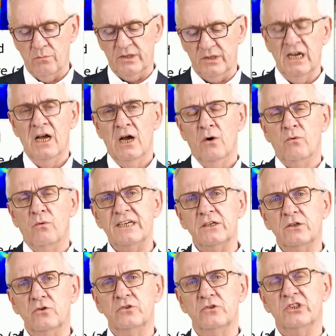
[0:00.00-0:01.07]
But
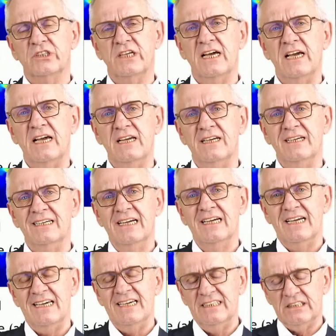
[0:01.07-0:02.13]
one could say
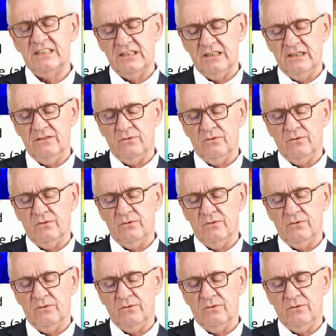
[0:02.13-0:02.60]
is